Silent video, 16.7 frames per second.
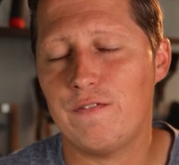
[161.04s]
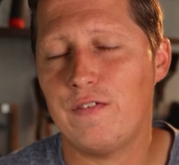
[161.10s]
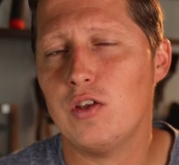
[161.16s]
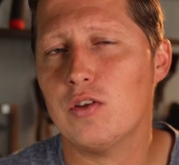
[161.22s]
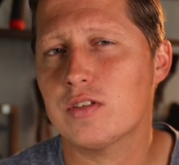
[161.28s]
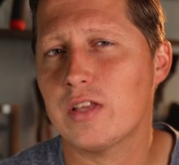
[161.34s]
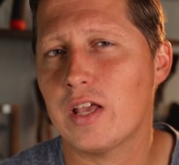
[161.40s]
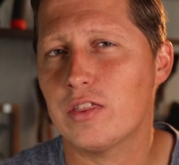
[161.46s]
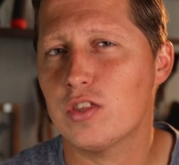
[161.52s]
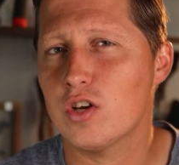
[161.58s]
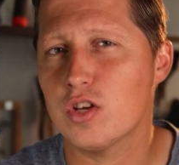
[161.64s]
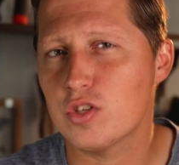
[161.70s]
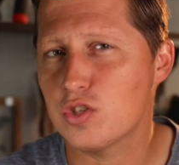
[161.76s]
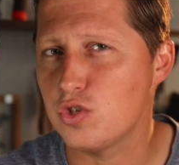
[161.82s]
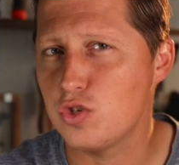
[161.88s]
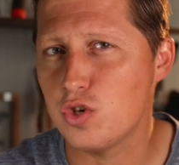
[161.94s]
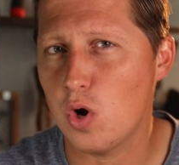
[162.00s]
feels like there
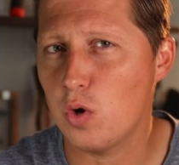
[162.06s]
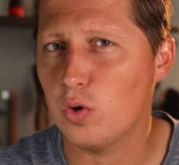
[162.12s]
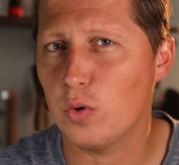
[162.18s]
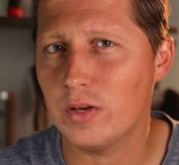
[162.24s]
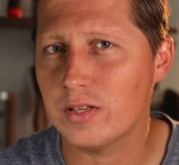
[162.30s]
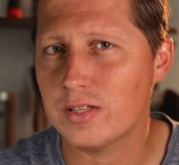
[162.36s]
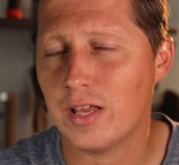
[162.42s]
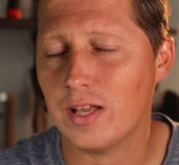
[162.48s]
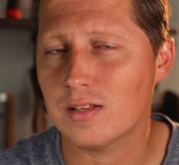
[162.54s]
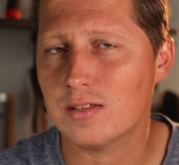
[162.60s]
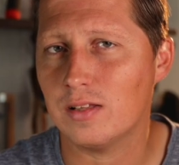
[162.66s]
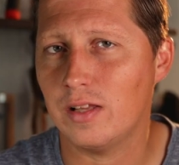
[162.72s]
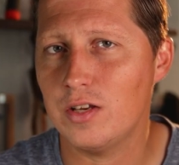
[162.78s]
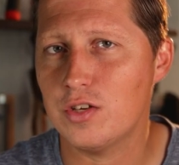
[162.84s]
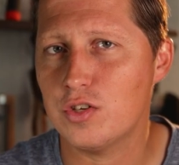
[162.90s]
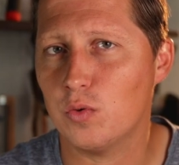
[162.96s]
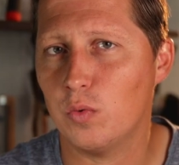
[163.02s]
is no noise
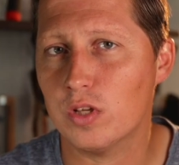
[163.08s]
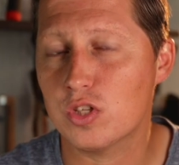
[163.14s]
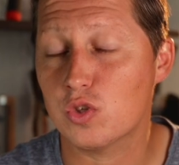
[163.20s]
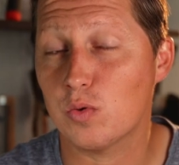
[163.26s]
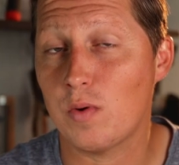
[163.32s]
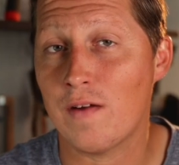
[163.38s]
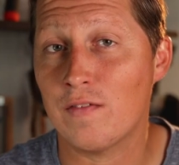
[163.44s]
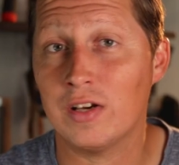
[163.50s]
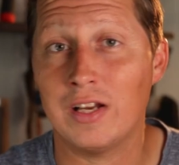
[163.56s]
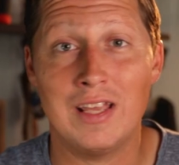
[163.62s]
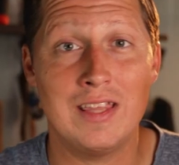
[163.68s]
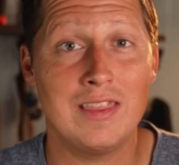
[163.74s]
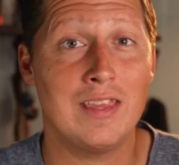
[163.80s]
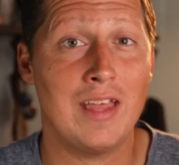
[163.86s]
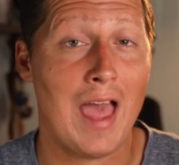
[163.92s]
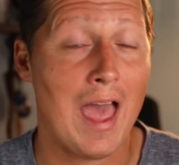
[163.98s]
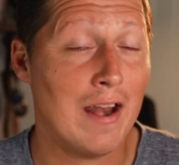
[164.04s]
cancellation whatsoever in
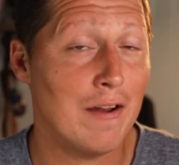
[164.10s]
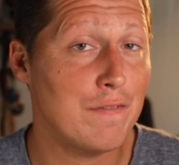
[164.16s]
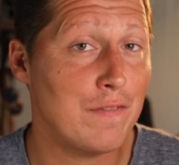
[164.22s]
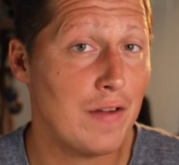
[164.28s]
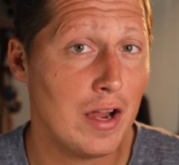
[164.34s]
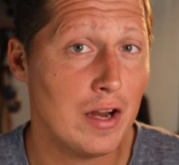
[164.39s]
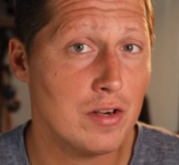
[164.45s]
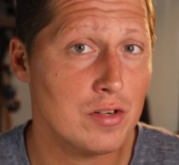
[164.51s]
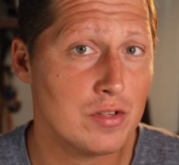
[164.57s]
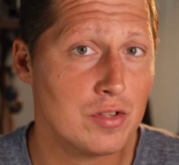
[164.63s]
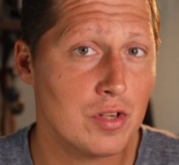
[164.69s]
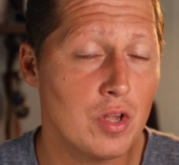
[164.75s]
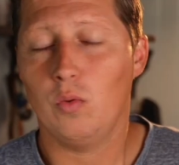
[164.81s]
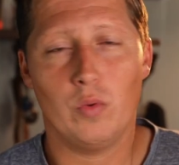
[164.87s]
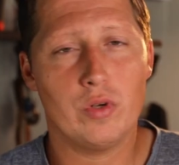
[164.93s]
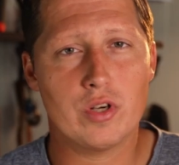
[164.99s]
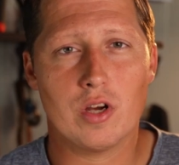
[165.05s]
the Edifiers.
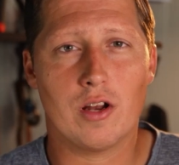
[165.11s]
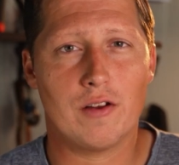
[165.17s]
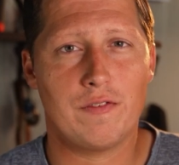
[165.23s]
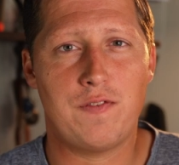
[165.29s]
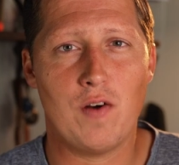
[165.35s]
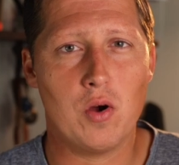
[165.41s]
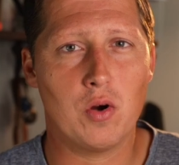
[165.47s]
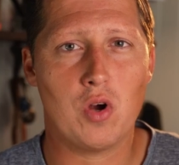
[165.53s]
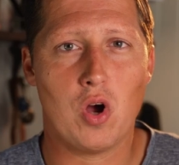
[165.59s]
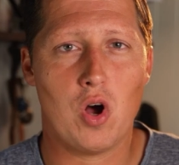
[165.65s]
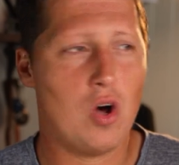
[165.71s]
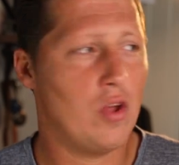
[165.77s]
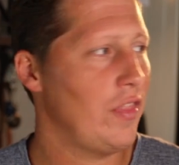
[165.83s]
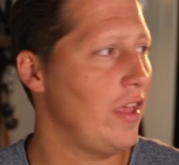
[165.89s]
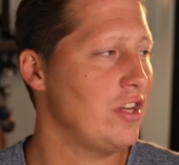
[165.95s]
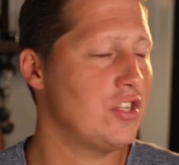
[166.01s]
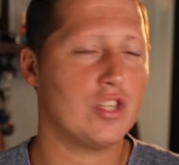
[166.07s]
When you're on a phone call,
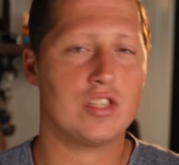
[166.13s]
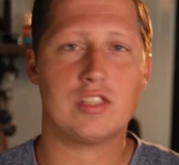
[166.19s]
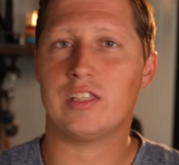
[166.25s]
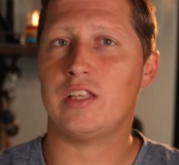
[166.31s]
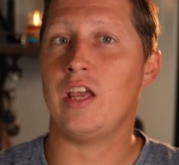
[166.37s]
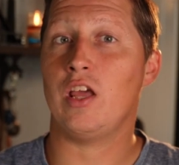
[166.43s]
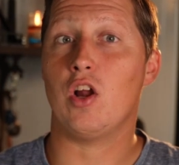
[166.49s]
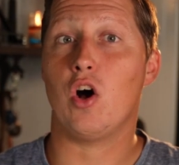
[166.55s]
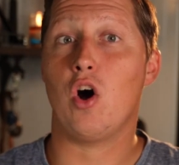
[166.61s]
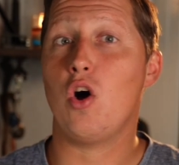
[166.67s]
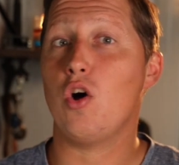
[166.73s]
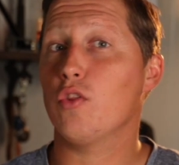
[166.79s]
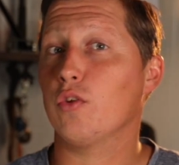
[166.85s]
they just get all